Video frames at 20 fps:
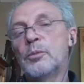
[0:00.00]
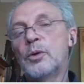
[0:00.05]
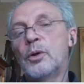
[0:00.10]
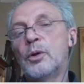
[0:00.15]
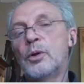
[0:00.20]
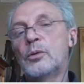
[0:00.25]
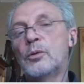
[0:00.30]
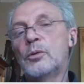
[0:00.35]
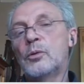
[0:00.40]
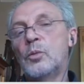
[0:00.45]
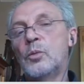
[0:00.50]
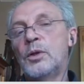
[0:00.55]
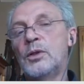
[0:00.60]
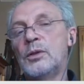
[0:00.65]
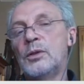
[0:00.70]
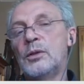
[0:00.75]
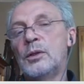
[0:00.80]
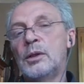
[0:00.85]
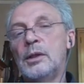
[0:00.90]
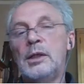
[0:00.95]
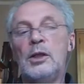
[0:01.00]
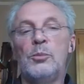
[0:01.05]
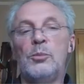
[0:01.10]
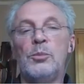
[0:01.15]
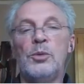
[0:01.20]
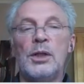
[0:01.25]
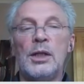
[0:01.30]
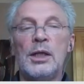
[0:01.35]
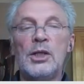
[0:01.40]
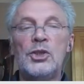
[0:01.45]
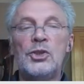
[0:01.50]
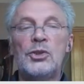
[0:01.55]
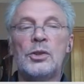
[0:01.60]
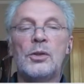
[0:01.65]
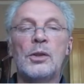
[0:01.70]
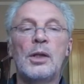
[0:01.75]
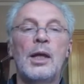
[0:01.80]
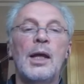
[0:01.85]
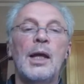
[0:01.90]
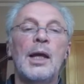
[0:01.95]
marker with
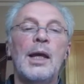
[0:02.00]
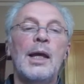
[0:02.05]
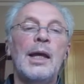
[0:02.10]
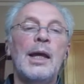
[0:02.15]
illumination,